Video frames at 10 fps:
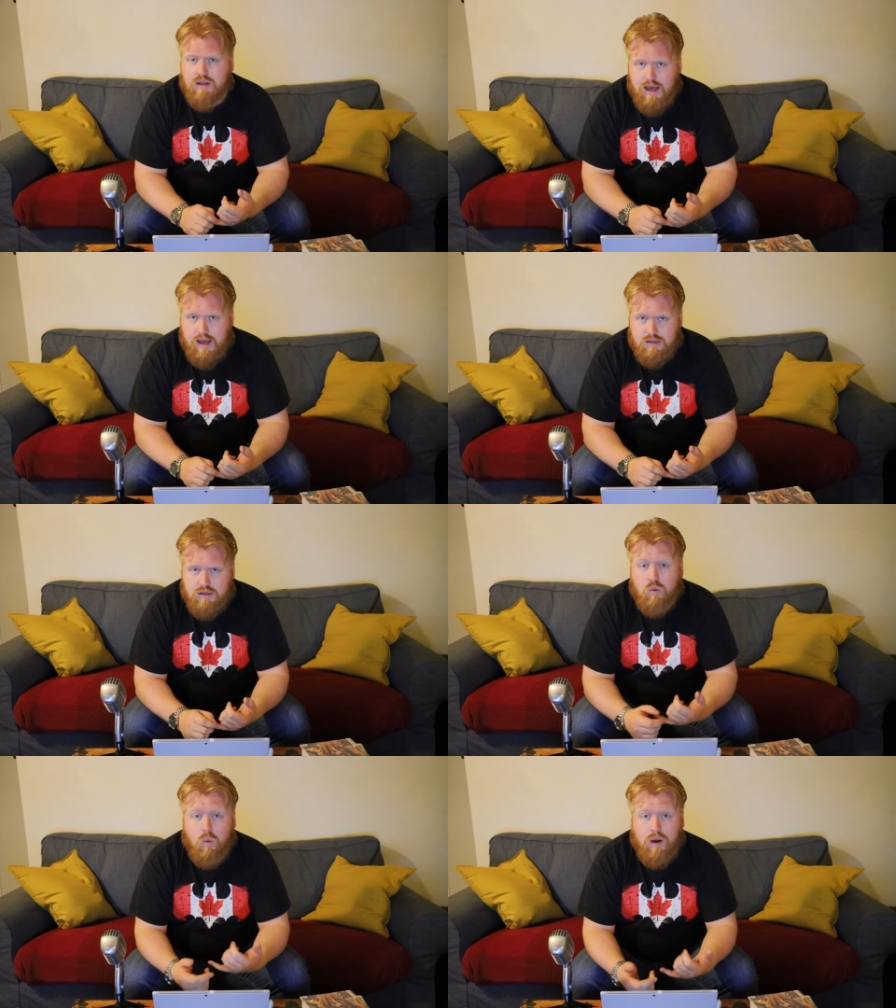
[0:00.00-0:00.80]

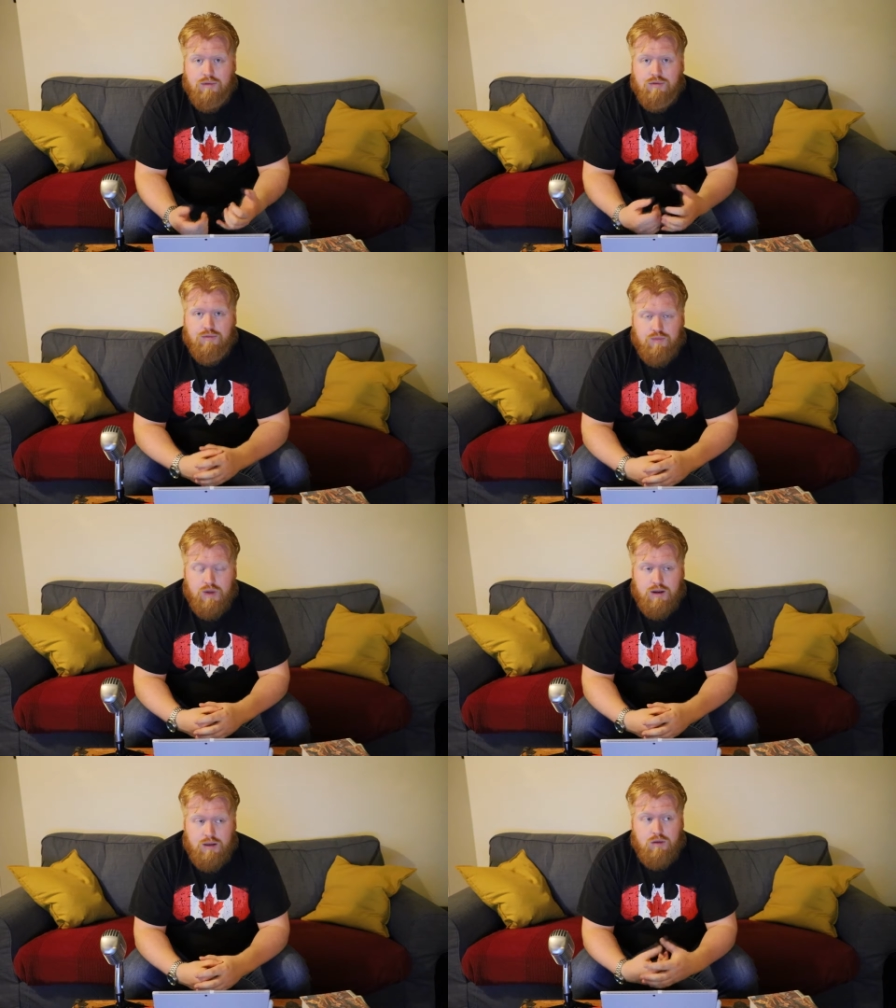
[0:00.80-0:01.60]
Elastic's wife,
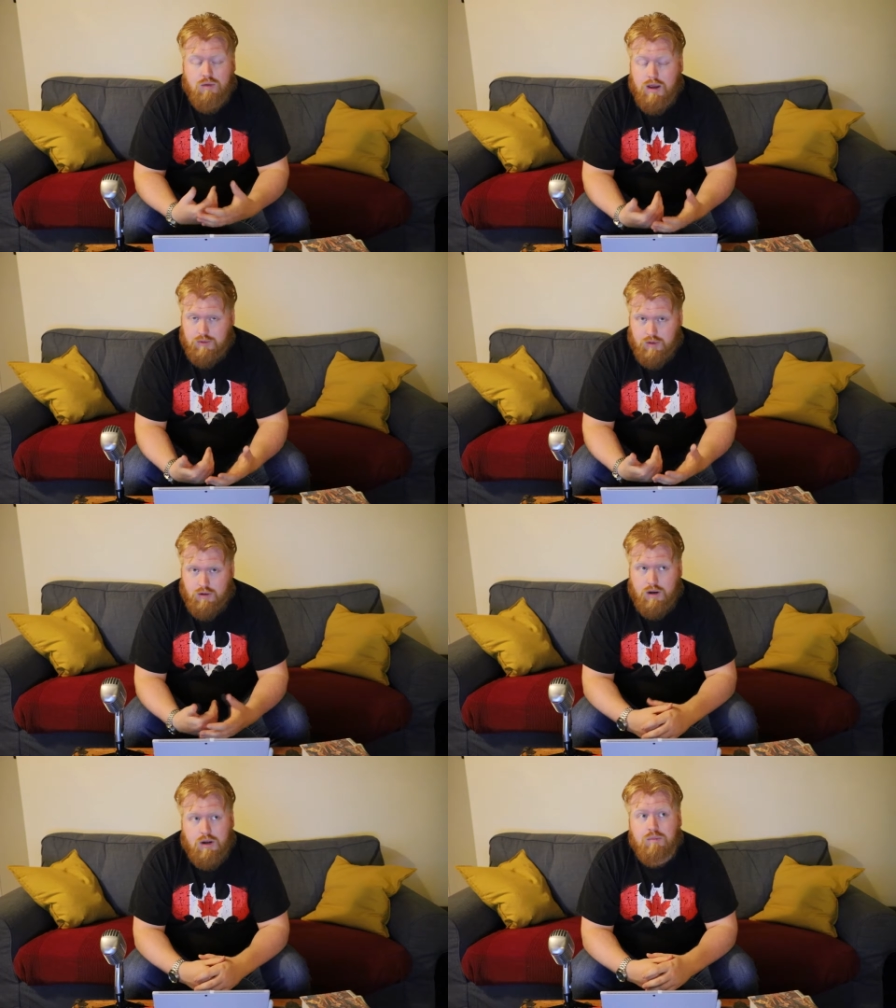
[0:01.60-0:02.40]
and he rapes
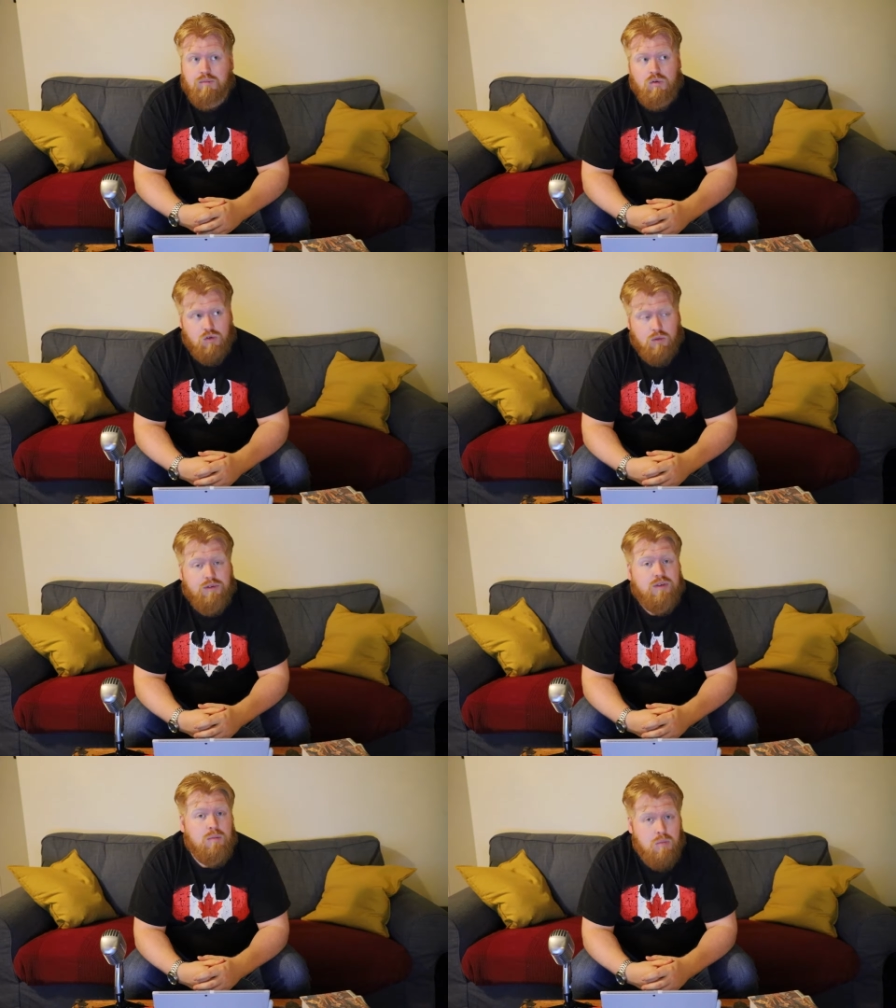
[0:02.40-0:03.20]
her, and I do so
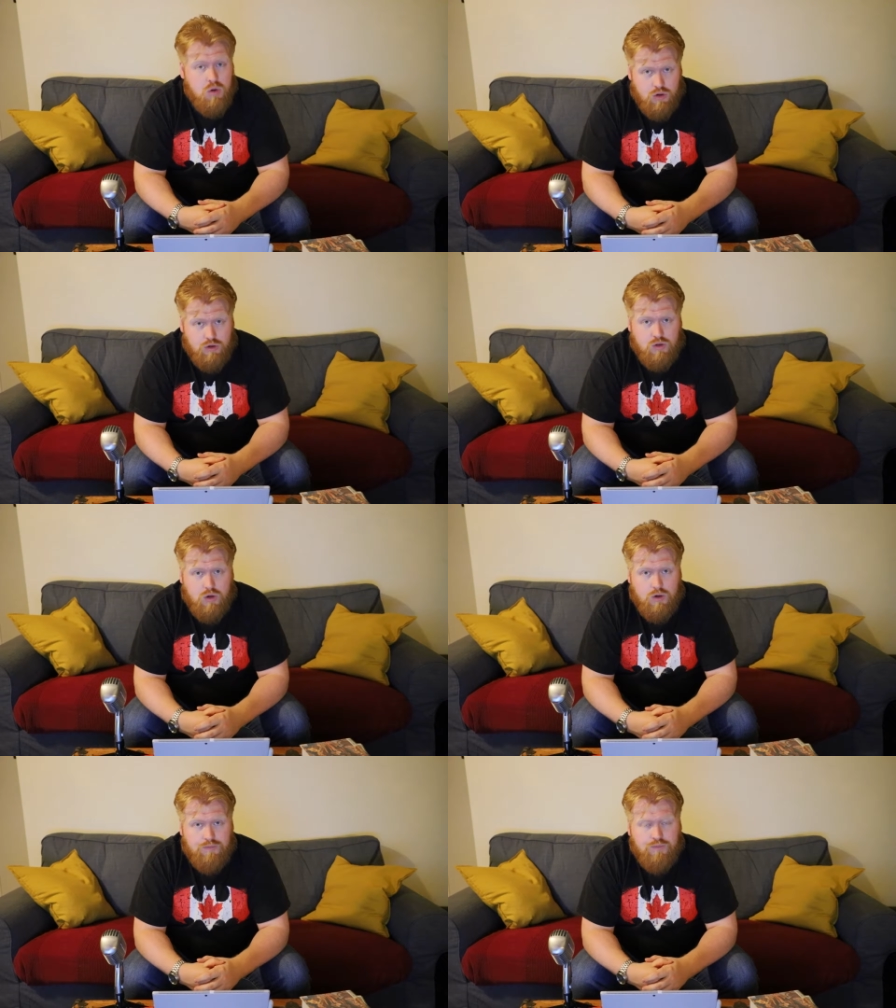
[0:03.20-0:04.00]
believe he murders
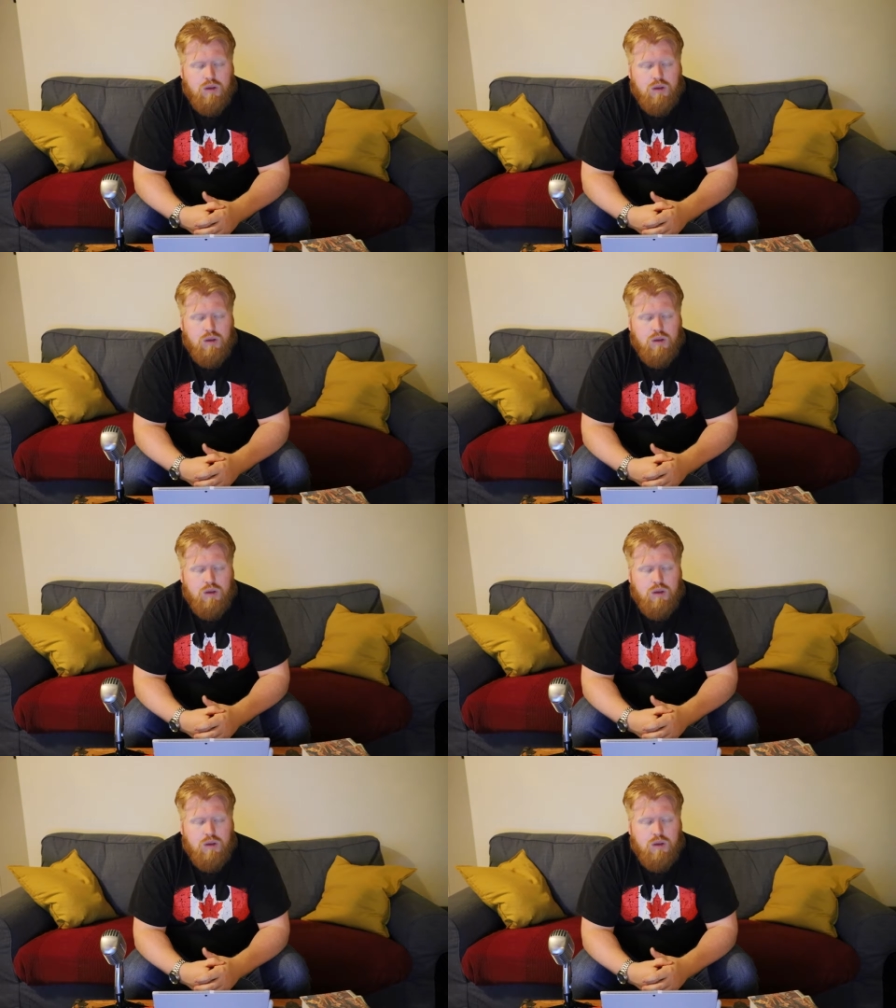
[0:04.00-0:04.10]
her.